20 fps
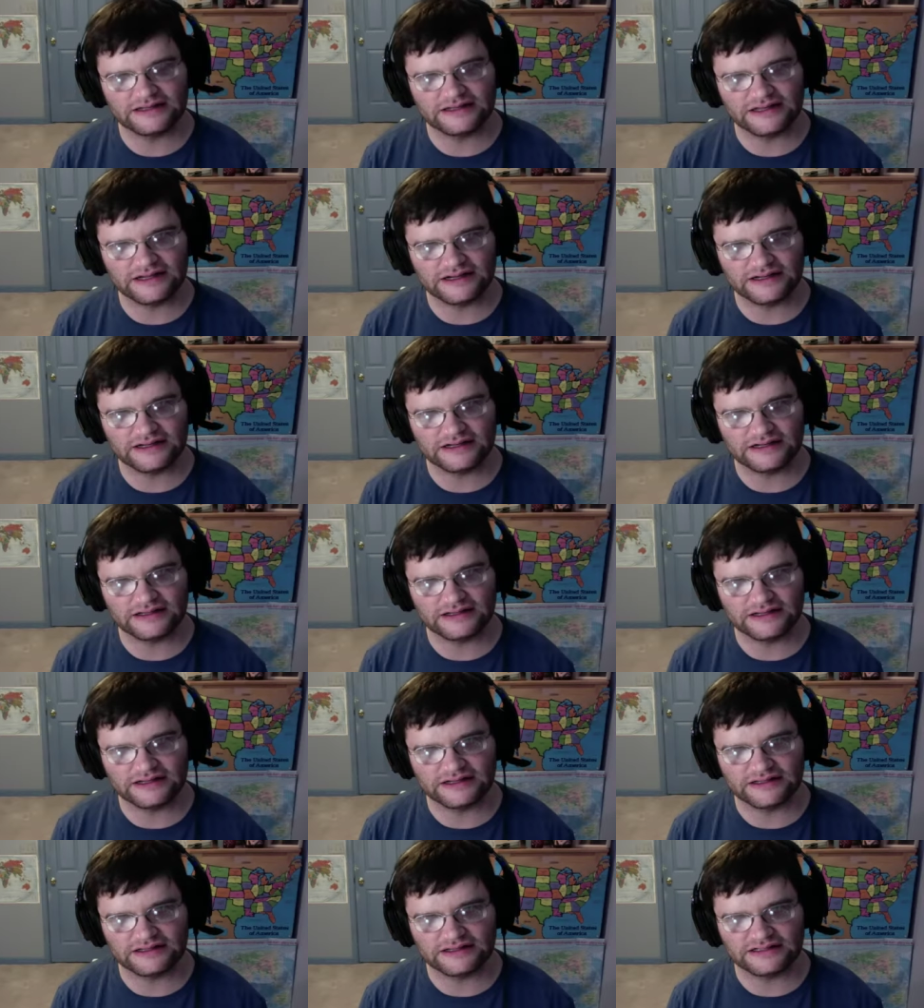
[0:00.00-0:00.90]
then,
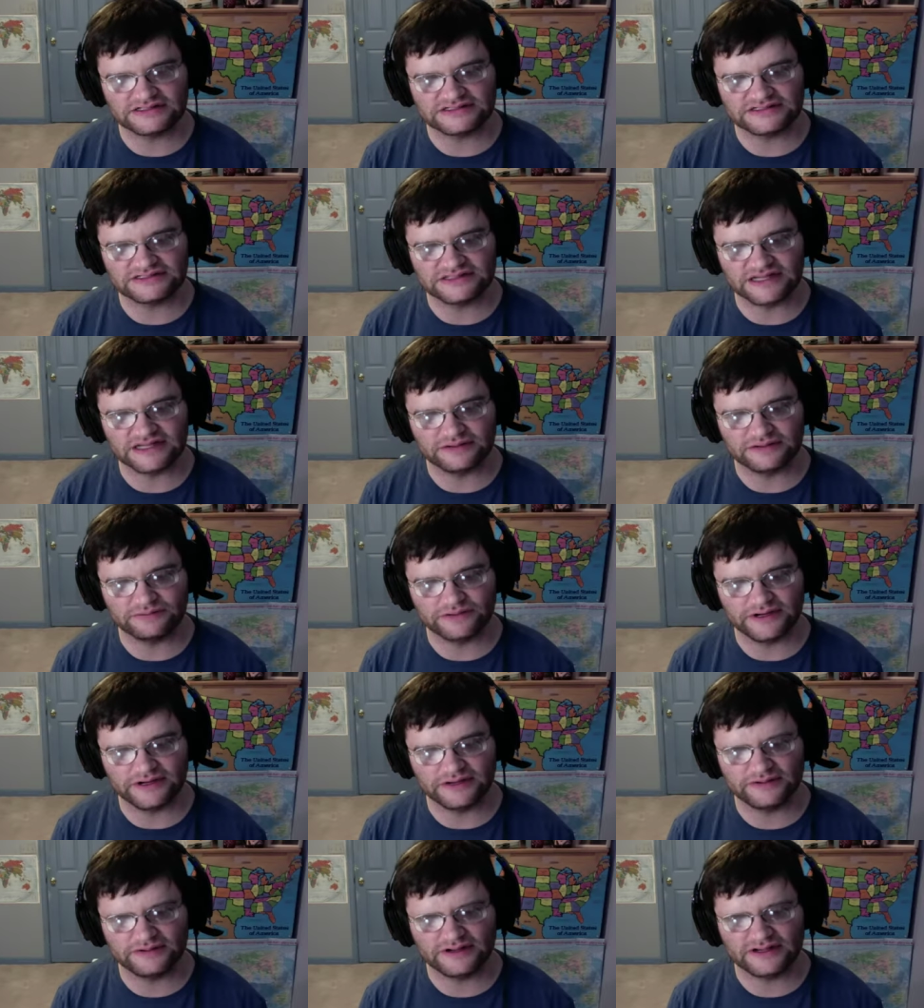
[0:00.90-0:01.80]
then this then
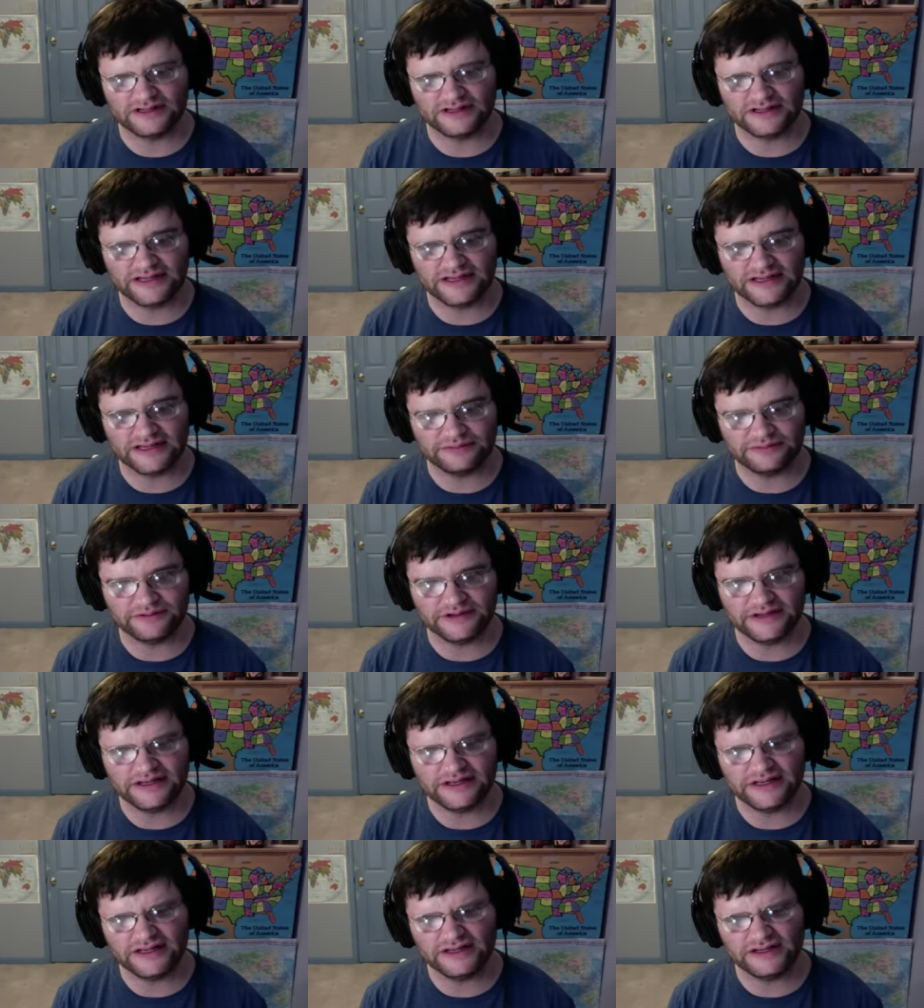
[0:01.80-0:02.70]
we really
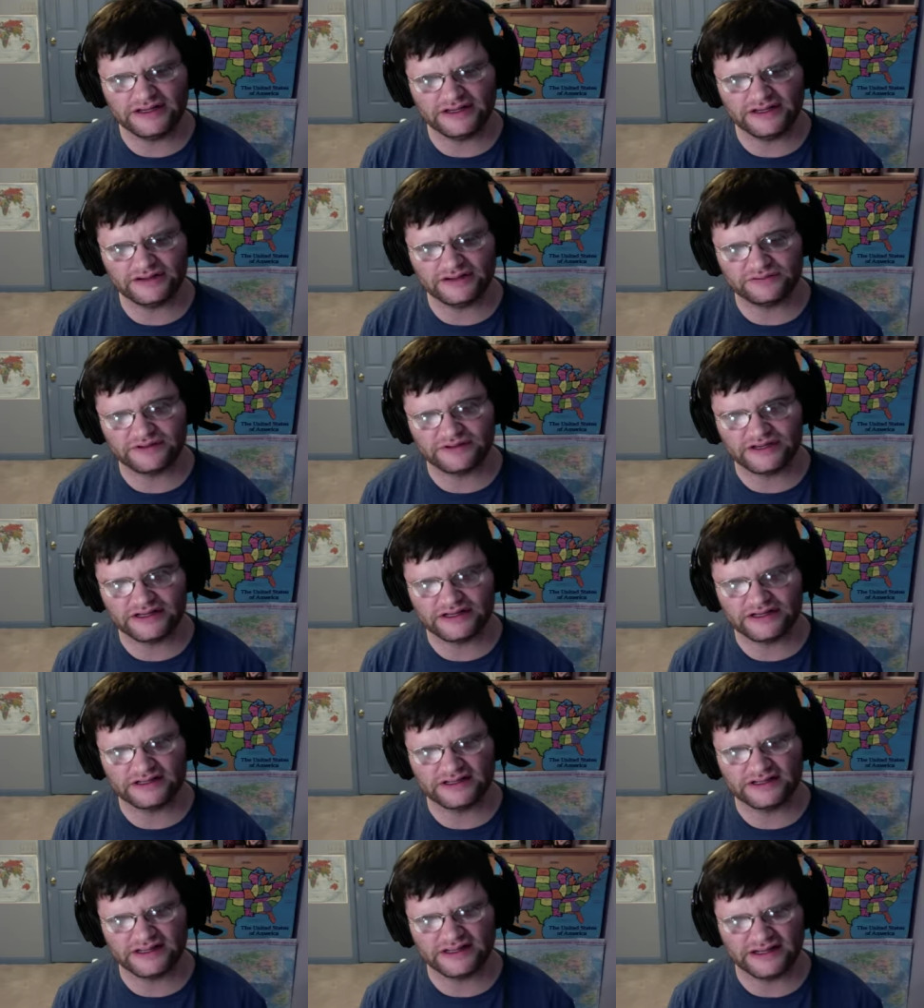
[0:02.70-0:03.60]
we
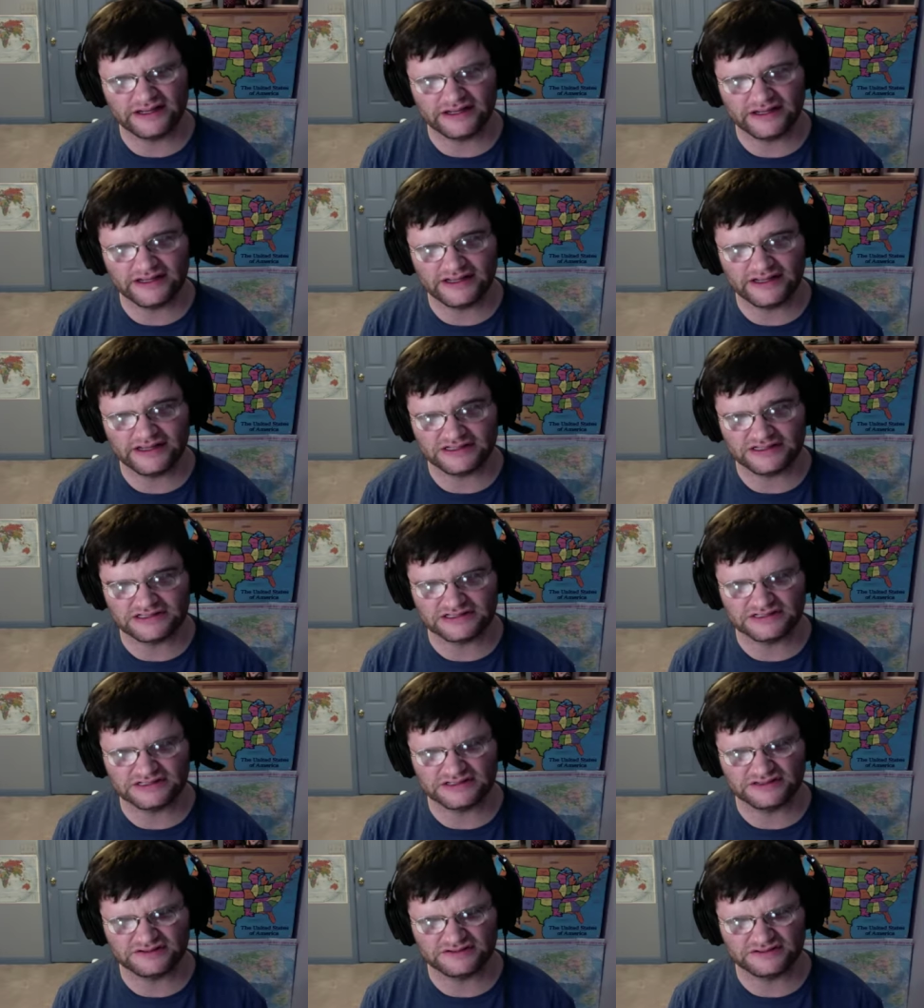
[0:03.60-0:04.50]
really need to
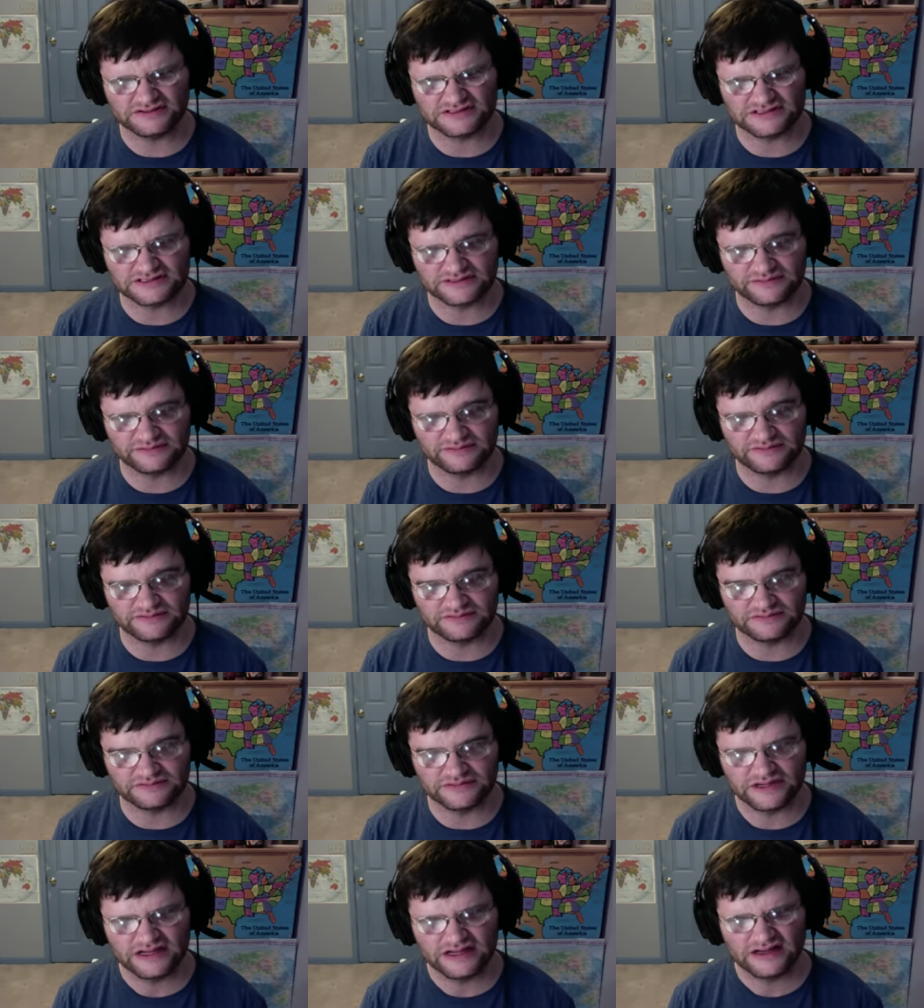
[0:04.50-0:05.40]
do
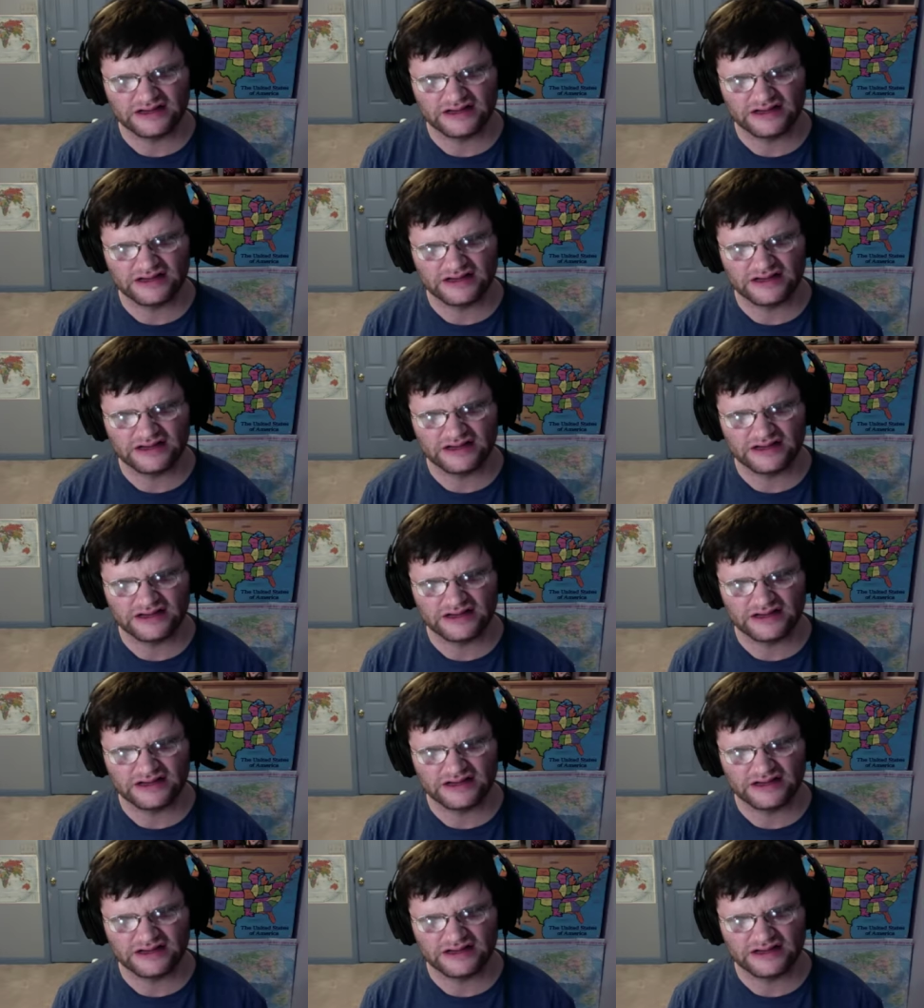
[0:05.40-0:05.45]
some.